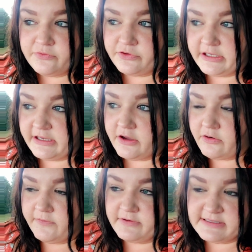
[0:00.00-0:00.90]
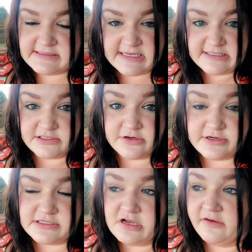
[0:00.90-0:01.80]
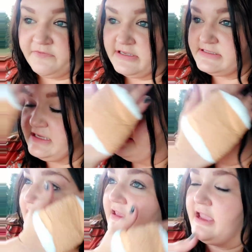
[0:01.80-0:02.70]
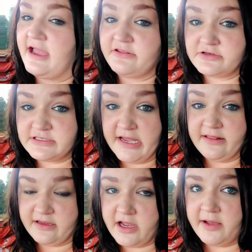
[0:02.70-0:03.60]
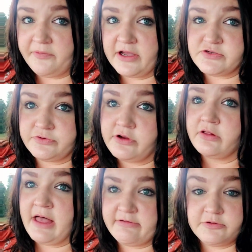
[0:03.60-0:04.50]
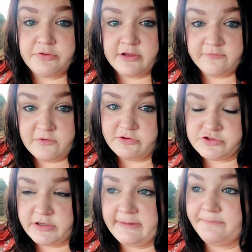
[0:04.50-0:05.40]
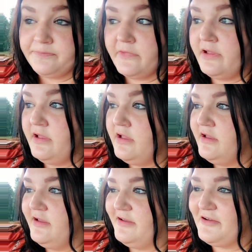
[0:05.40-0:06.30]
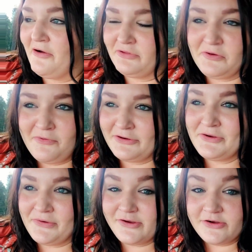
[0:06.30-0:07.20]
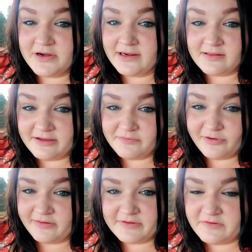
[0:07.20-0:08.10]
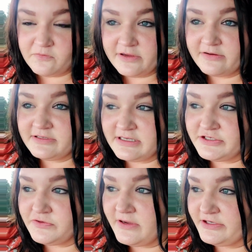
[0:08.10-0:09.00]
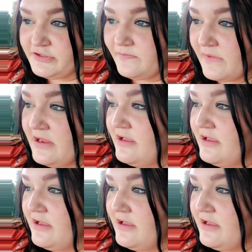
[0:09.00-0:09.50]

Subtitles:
we go over to the state's attorney's office in the other side of the complex where you're allowed to bring your phones, right? Only one door you're not allowed to bring them. It's a weird situation.